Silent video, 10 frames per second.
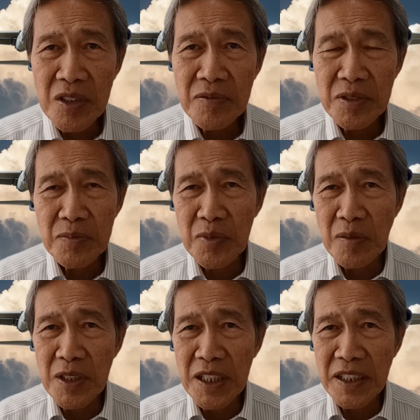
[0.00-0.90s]
he was
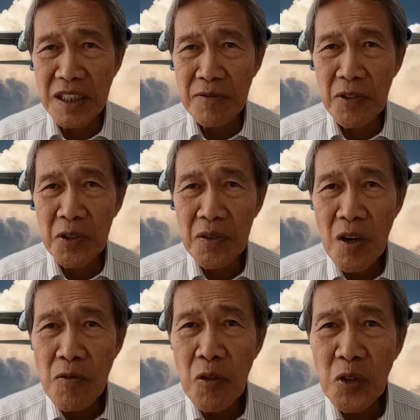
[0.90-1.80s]
probably in his
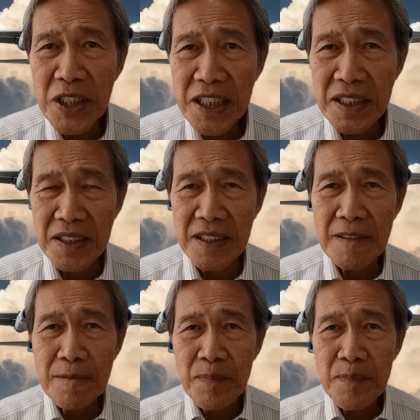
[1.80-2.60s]
40s,